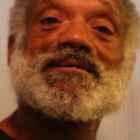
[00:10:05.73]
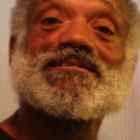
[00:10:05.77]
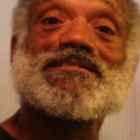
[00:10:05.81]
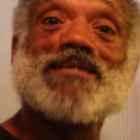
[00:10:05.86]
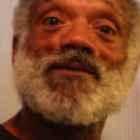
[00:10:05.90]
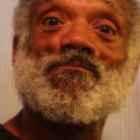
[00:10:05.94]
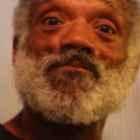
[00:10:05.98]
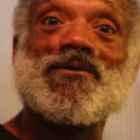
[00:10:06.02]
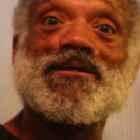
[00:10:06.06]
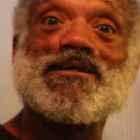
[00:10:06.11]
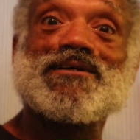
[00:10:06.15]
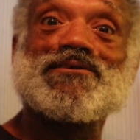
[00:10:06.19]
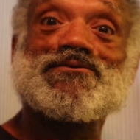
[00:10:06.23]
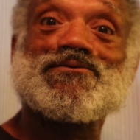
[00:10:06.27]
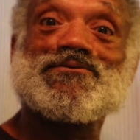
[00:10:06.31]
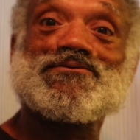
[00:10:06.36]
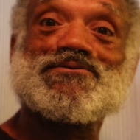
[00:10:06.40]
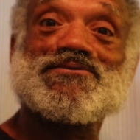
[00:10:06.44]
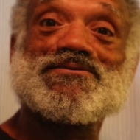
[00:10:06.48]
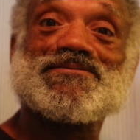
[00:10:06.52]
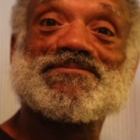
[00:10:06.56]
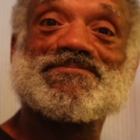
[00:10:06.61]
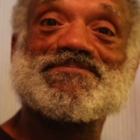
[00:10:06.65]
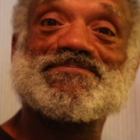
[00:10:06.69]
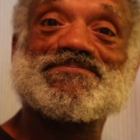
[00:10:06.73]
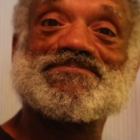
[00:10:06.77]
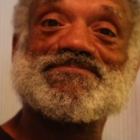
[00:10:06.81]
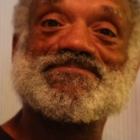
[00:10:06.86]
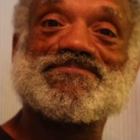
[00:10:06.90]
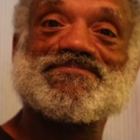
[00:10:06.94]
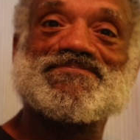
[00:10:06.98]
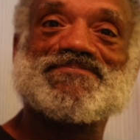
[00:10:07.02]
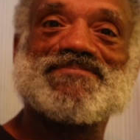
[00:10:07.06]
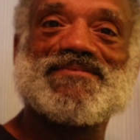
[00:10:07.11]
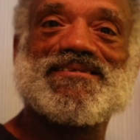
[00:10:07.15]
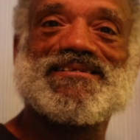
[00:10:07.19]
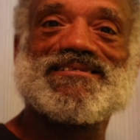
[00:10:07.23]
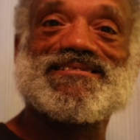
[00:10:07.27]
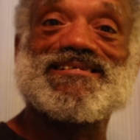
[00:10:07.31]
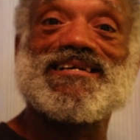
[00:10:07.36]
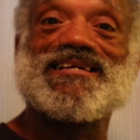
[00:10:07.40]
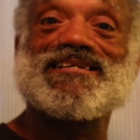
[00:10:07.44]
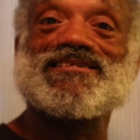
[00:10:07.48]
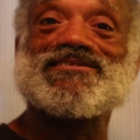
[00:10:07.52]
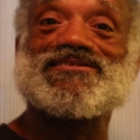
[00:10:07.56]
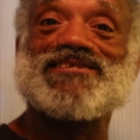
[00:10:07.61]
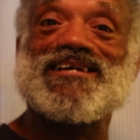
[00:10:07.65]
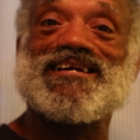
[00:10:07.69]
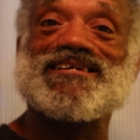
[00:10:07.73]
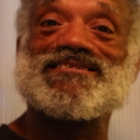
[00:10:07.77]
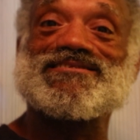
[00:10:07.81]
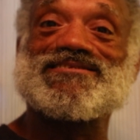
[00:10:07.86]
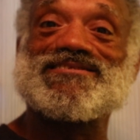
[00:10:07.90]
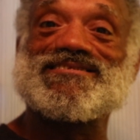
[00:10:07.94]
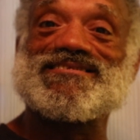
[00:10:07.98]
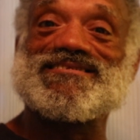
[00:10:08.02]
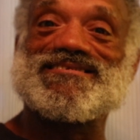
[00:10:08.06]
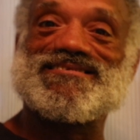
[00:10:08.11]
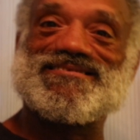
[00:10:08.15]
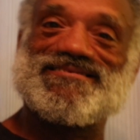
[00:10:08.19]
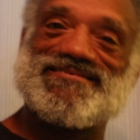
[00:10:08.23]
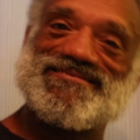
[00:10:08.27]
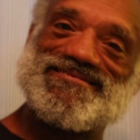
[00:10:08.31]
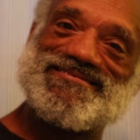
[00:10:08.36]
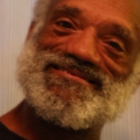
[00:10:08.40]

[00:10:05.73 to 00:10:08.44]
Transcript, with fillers: Someone enters. Scene changes.